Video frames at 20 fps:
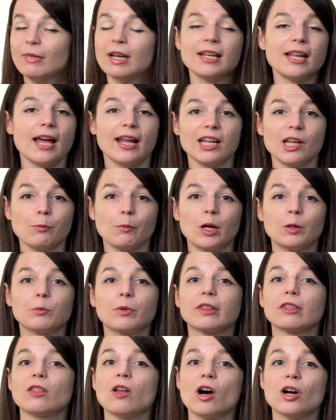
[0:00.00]
and anyone
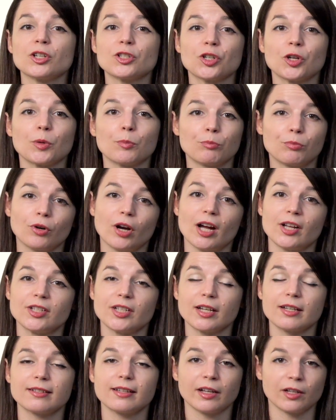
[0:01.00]
with long-term
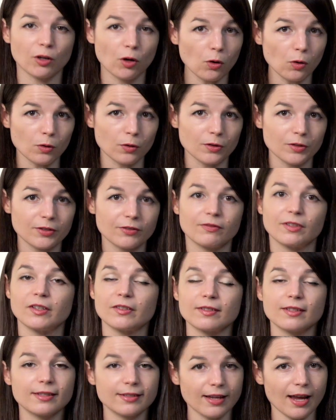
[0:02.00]
projects and goals
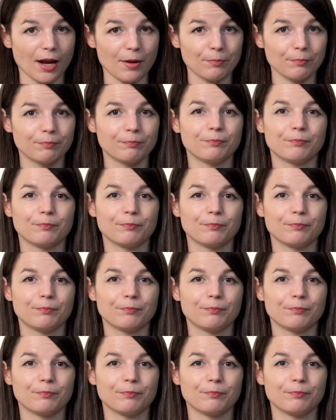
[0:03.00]
feels the same.